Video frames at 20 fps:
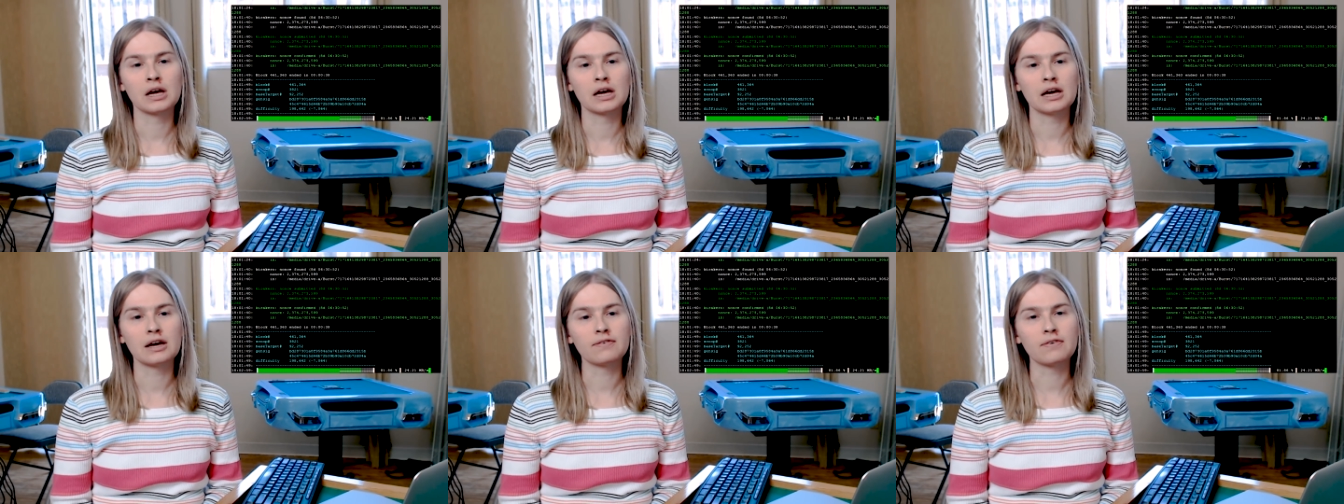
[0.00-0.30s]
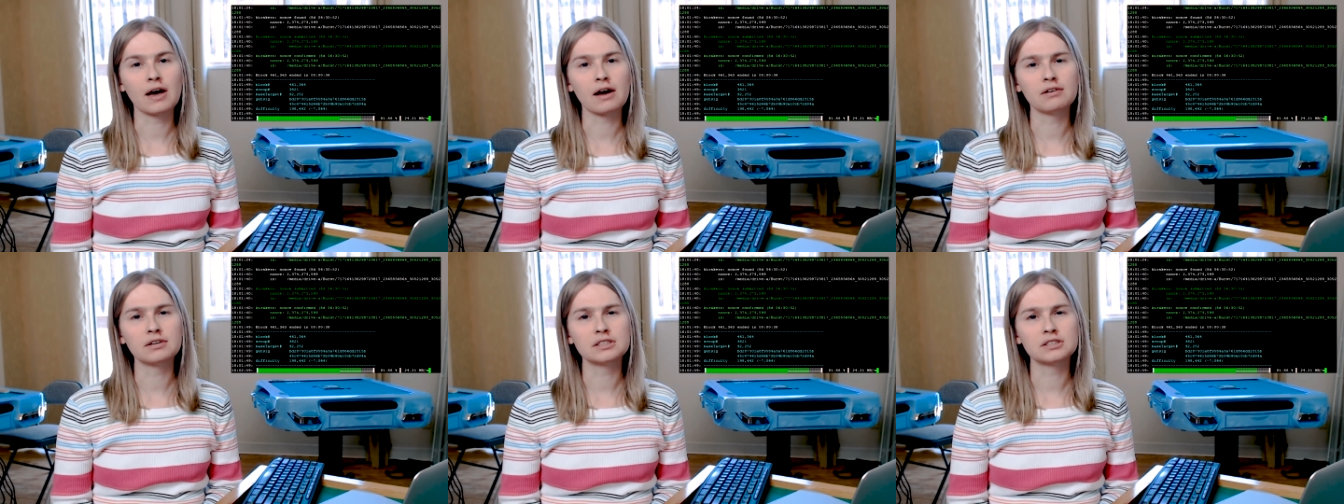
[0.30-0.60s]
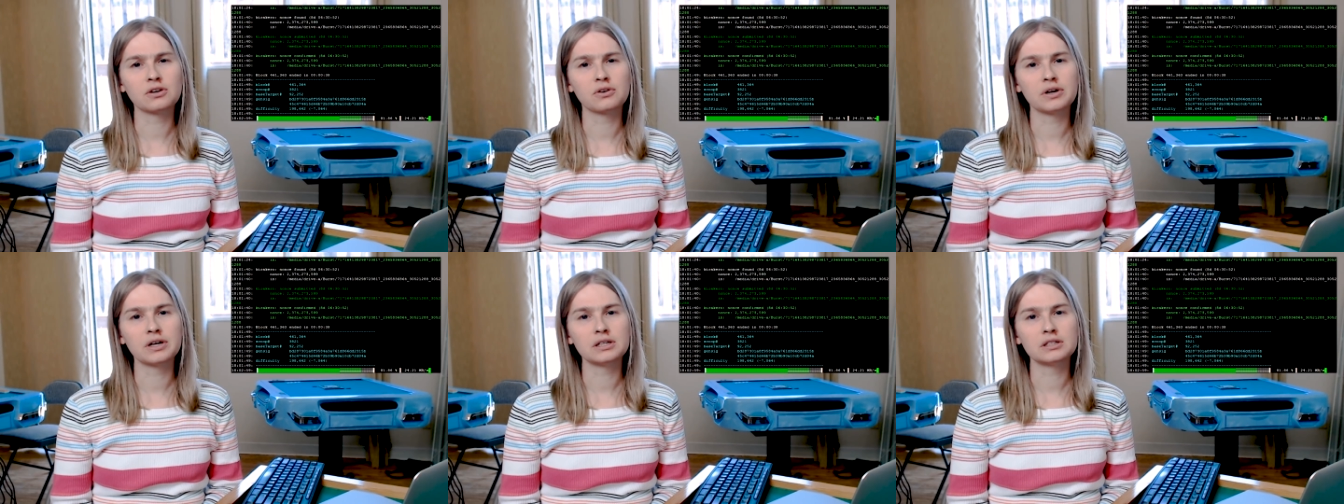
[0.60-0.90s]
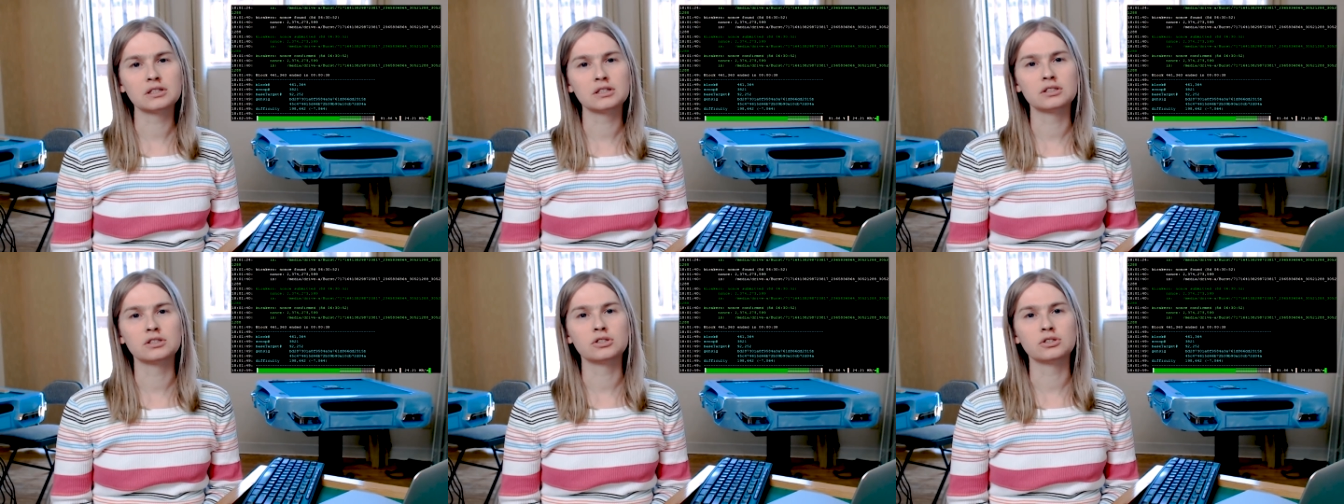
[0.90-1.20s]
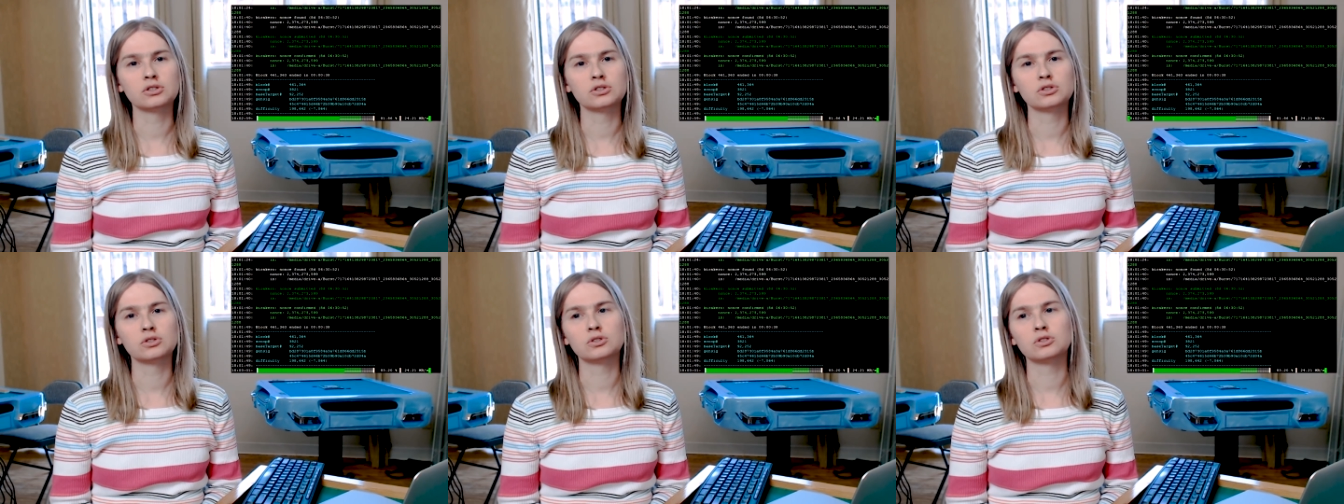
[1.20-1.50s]
if I was going to
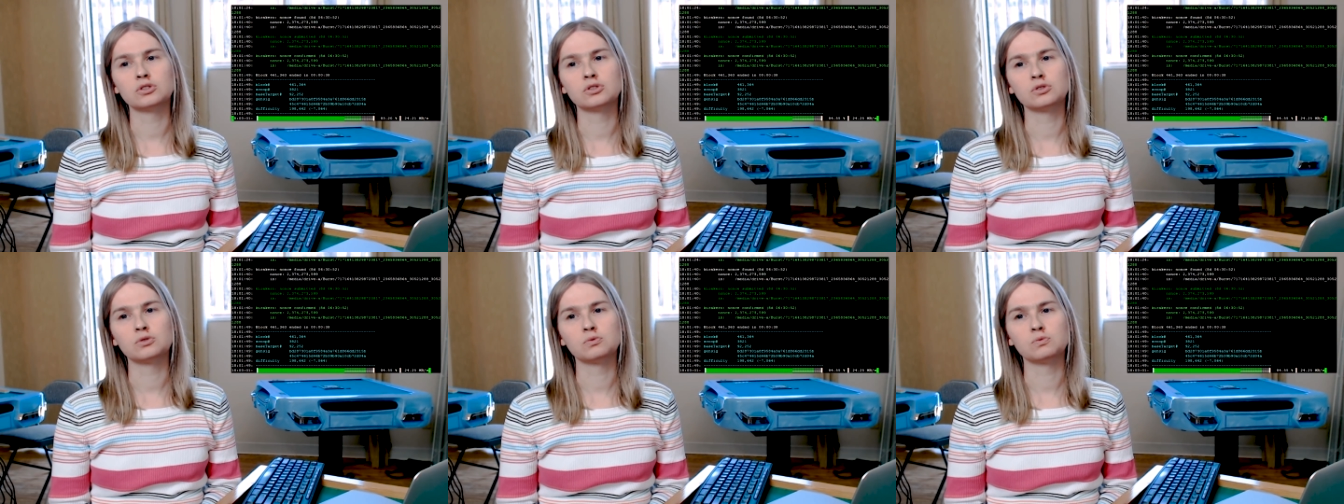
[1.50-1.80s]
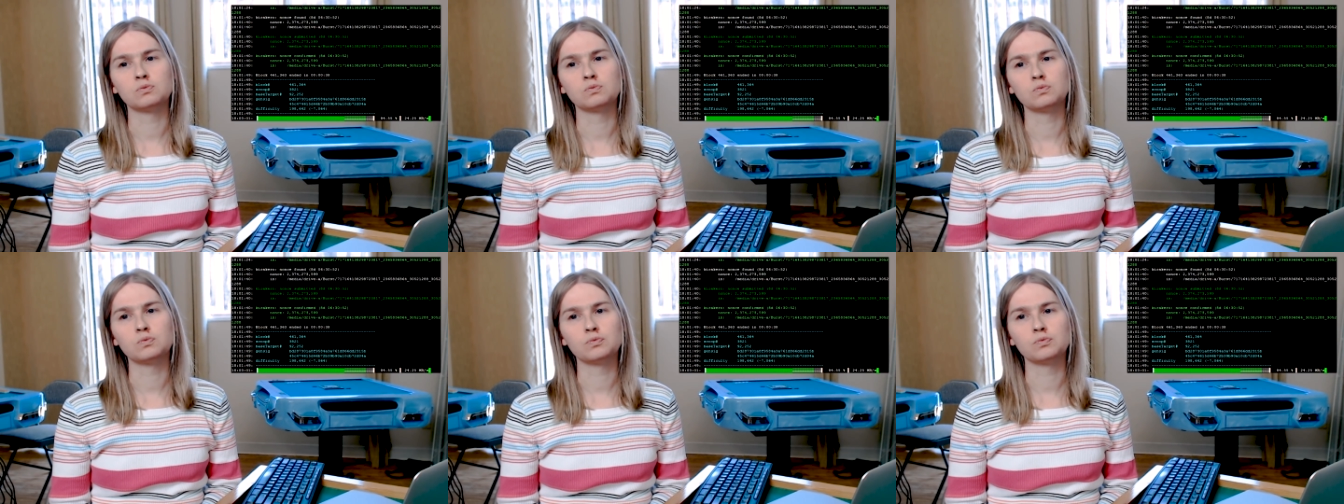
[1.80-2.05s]
do